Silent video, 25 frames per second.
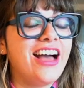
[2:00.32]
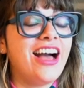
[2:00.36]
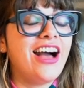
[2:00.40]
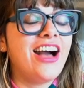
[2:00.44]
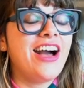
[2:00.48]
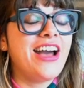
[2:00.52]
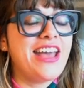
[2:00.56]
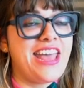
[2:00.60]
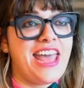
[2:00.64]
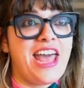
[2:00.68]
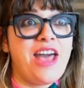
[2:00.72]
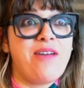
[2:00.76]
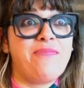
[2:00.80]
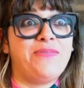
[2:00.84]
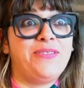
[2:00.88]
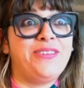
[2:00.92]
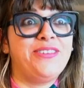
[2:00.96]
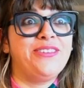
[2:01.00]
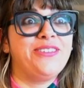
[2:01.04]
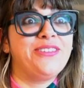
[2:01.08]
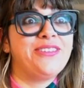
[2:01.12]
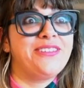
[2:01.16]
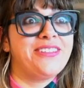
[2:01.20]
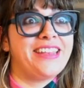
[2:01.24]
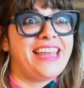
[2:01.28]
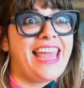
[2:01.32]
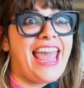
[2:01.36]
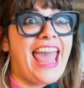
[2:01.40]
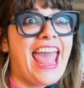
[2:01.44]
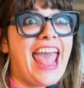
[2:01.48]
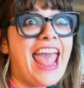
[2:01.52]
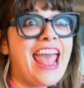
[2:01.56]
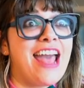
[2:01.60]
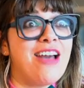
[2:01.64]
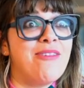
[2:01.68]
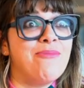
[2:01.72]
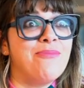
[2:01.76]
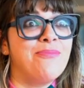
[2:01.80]
I absolutely
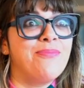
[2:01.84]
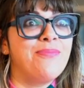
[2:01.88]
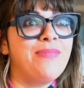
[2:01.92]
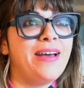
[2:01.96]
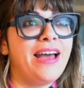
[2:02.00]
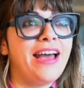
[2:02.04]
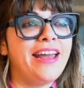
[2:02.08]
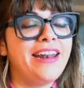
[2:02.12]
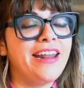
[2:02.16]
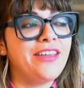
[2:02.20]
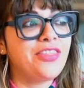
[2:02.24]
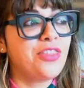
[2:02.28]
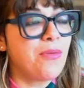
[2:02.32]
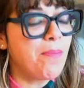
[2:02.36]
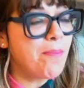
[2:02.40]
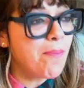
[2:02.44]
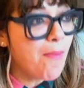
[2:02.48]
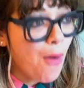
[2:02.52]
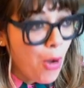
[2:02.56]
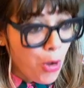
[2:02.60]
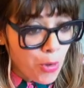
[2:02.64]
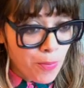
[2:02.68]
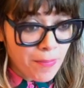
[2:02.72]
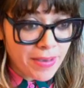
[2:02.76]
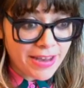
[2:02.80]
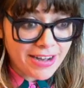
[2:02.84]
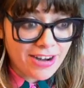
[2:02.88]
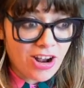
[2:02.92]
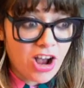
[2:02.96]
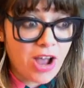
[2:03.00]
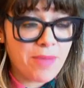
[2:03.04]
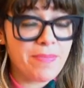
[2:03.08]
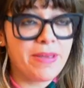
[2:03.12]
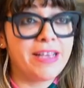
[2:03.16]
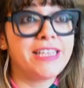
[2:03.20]
am, and at the moment I'm